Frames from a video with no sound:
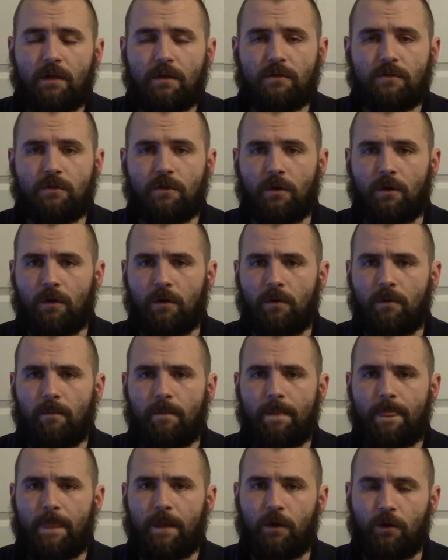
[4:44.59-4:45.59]
So
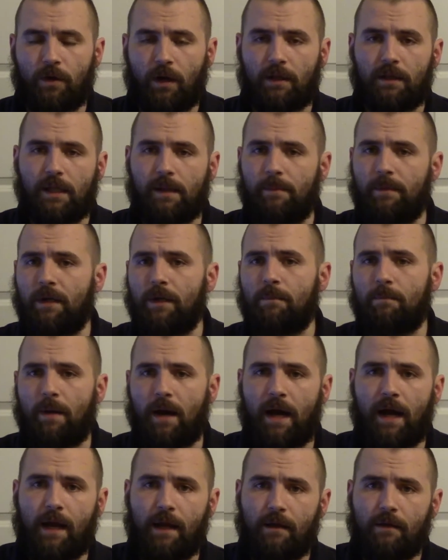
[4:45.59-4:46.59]
you're not limited
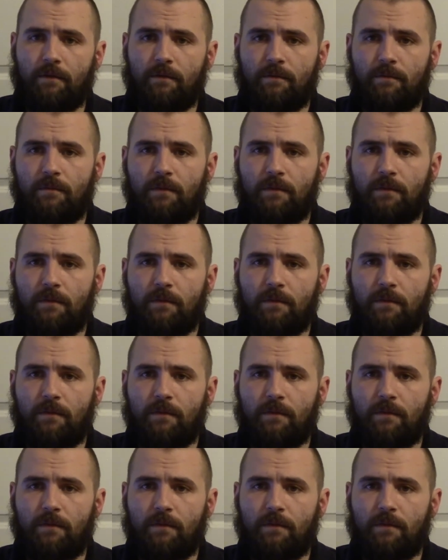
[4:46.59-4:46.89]
by